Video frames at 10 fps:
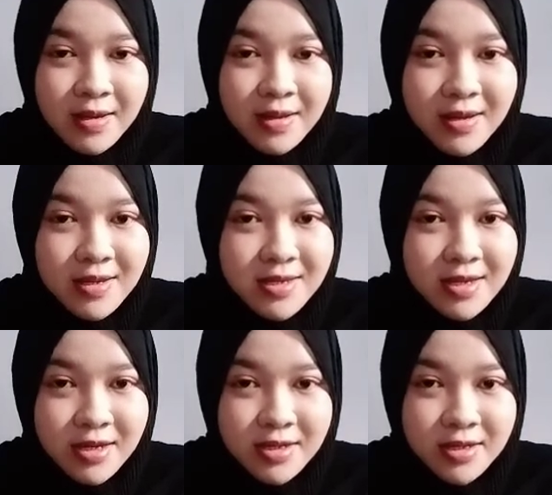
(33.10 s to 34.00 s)
The
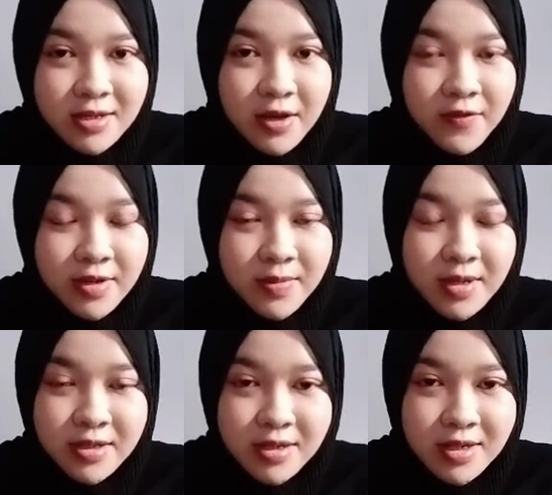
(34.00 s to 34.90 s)
discussion of the
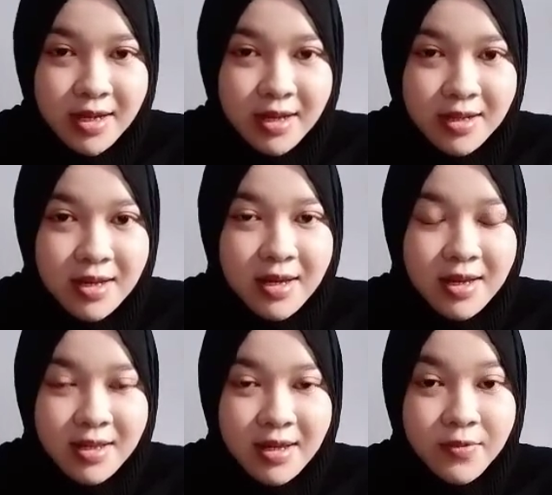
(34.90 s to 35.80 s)
material
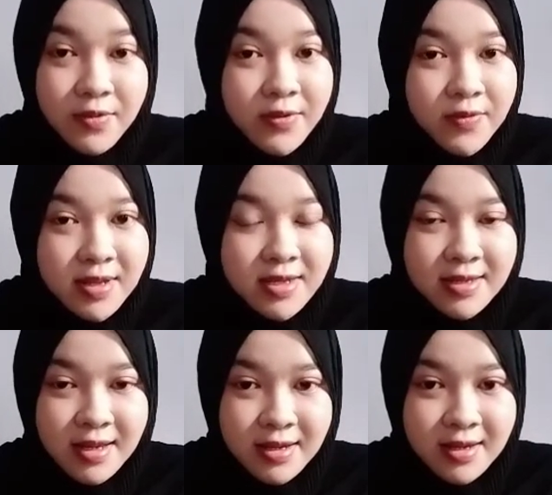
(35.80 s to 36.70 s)
that we will
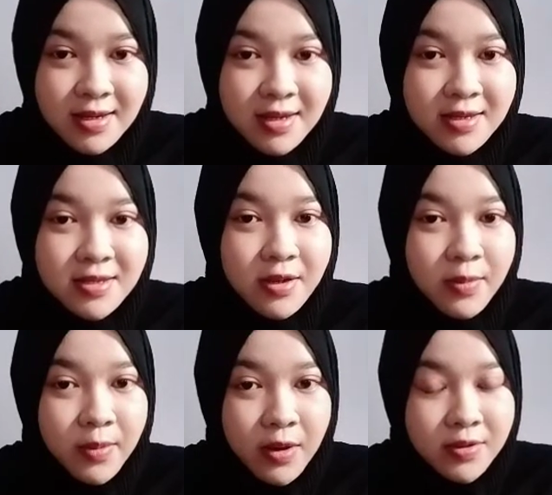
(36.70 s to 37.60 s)
study is
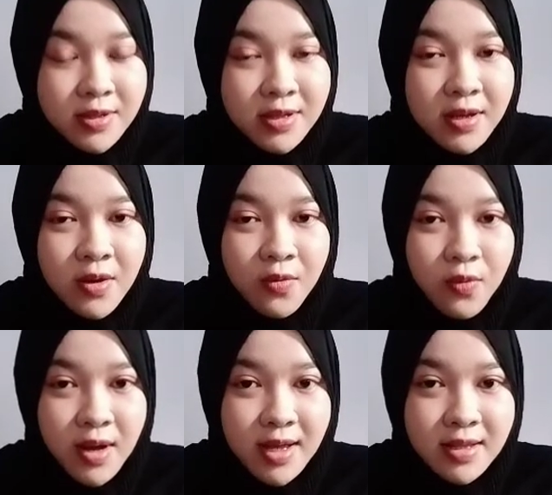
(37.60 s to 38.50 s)
about
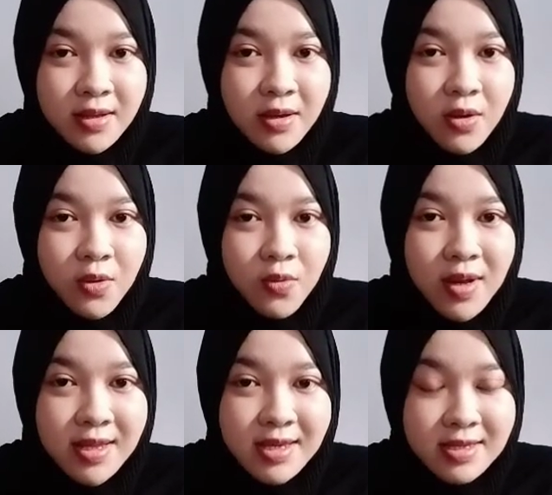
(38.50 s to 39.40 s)
1.
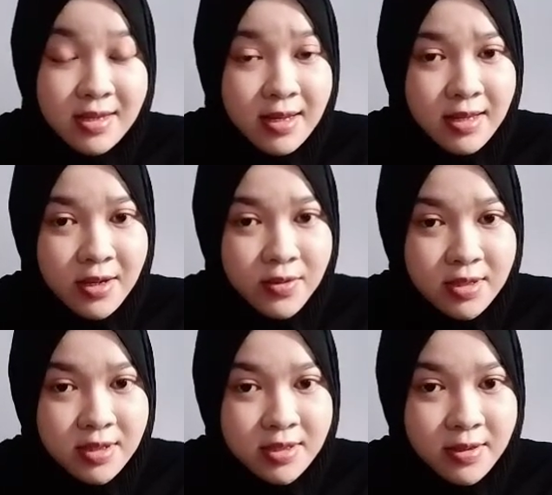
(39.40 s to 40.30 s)
What is an
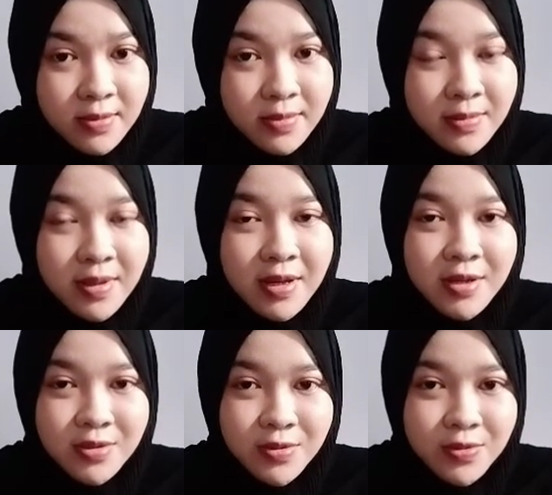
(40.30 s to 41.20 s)
ecosystem?
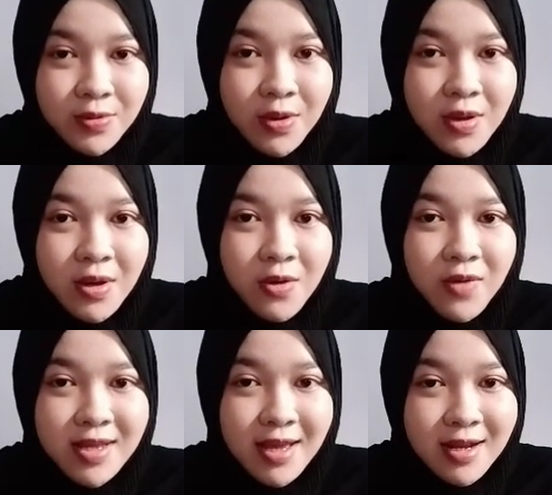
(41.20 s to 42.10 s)
2.
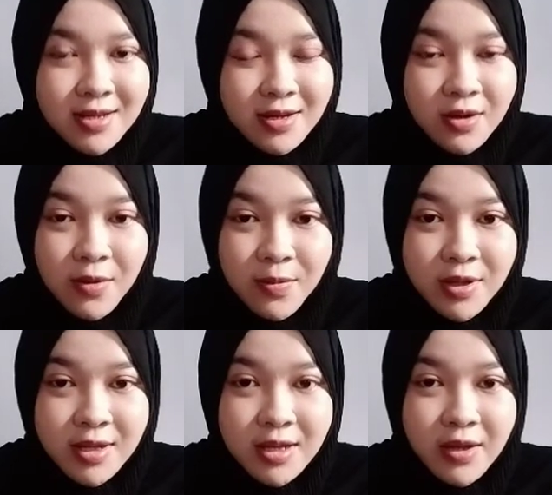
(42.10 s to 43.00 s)
What are the
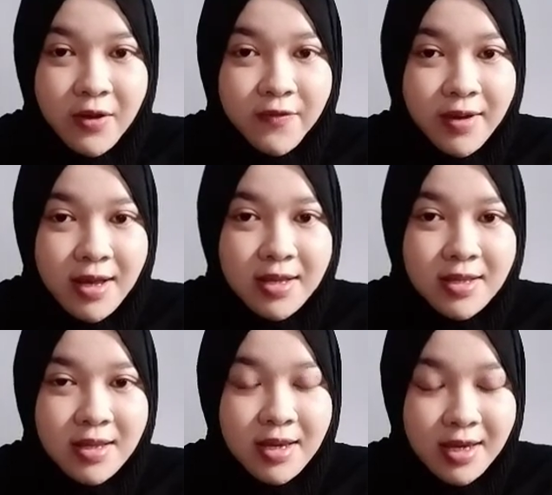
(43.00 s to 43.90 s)
components of
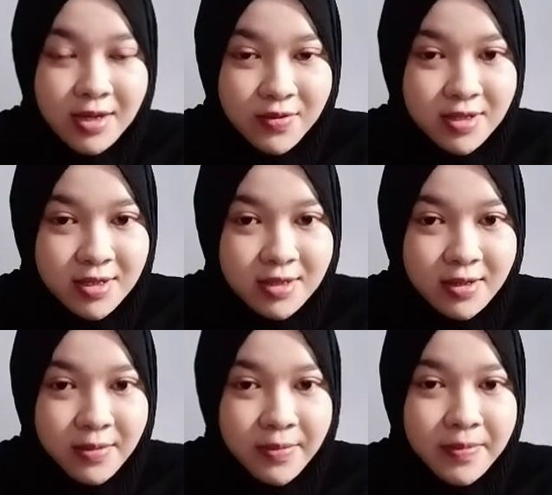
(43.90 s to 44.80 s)
an
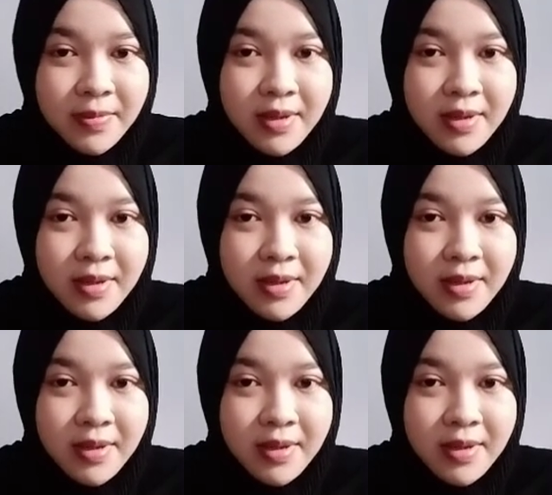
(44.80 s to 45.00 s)
ecosystem?